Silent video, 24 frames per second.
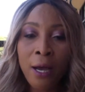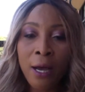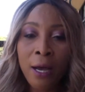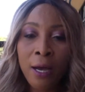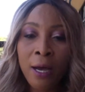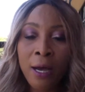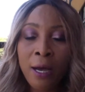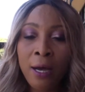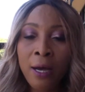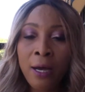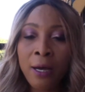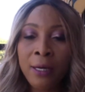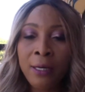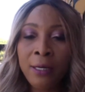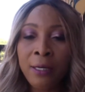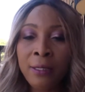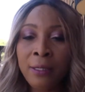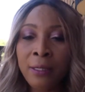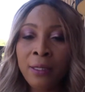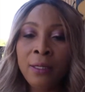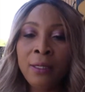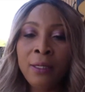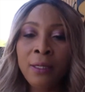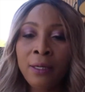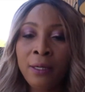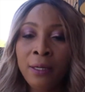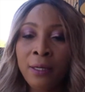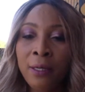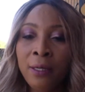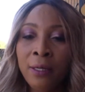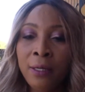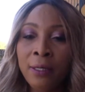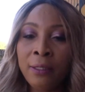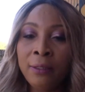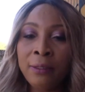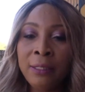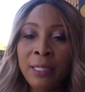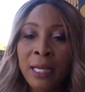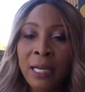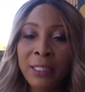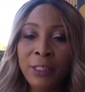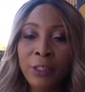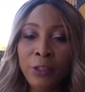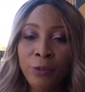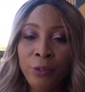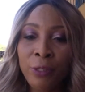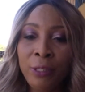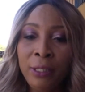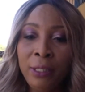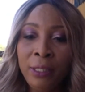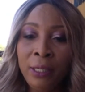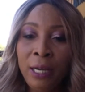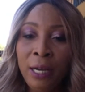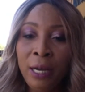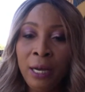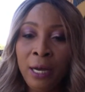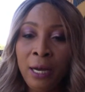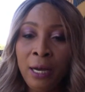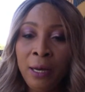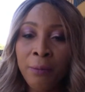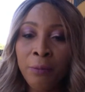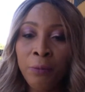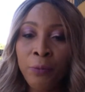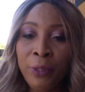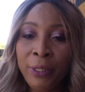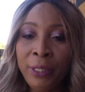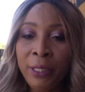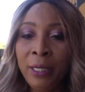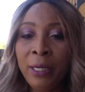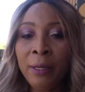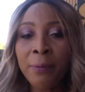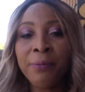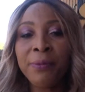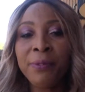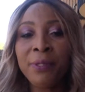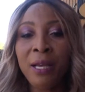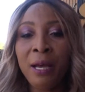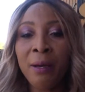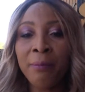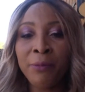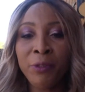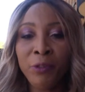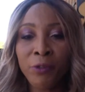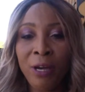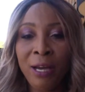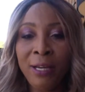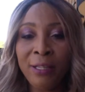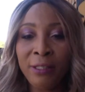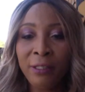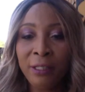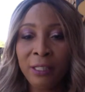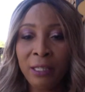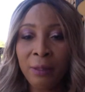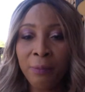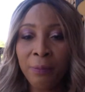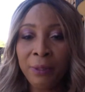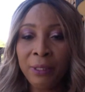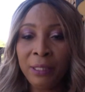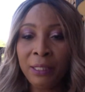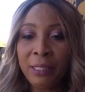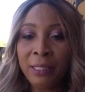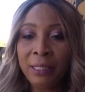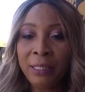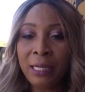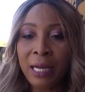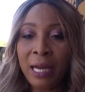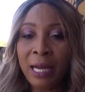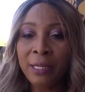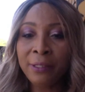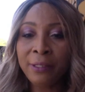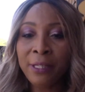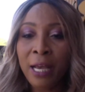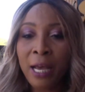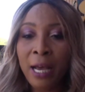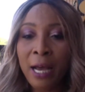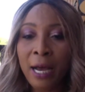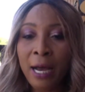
a, a, a naturally um, with IPS. I'm trying to keep it clean, guys.